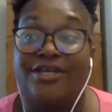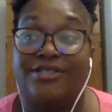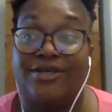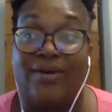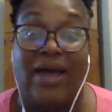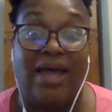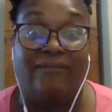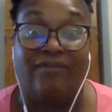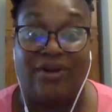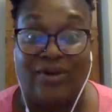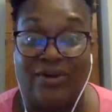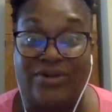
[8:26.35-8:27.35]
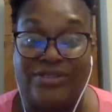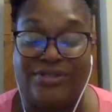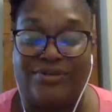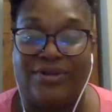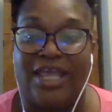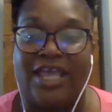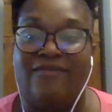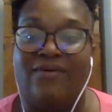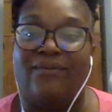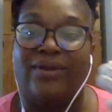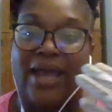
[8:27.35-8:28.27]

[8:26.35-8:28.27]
So I've learned to do that. Even when